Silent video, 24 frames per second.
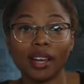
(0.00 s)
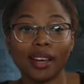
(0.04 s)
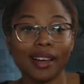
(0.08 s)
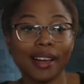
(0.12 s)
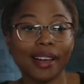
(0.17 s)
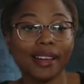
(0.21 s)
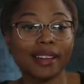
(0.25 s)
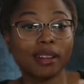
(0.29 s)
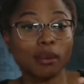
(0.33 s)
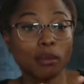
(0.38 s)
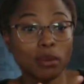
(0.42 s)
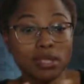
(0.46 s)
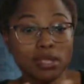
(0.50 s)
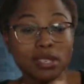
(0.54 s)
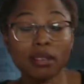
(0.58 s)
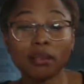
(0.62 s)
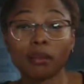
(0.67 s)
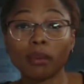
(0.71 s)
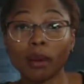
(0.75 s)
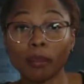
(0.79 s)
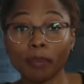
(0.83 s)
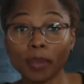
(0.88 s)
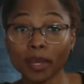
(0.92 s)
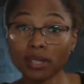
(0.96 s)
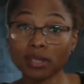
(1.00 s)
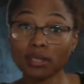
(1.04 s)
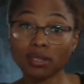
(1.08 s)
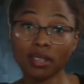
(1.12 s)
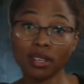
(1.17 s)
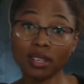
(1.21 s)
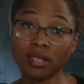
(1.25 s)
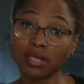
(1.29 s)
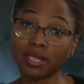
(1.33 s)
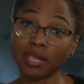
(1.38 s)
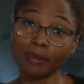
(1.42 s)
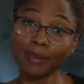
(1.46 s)
And it was a bit
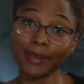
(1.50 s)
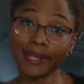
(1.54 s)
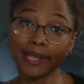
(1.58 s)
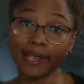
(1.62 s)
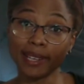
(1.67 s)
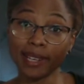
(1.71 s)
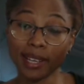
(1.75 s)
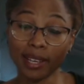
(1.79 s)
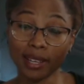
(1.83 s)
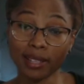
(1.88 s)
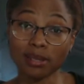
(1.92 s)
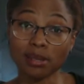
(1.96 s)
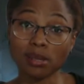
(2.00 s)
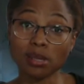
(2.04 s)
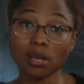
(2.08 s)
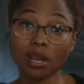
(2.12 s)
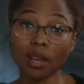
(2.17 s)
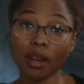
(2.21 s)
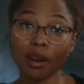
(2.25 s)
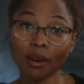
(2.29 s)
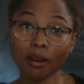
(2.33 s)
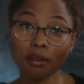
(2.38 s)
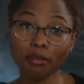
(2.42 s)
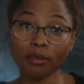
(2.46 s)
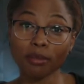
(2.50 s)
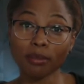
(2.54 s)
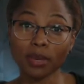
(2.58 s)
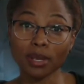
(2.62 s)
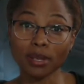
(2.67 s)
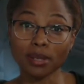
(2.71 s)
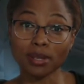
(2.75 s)
intimidating and scary for me.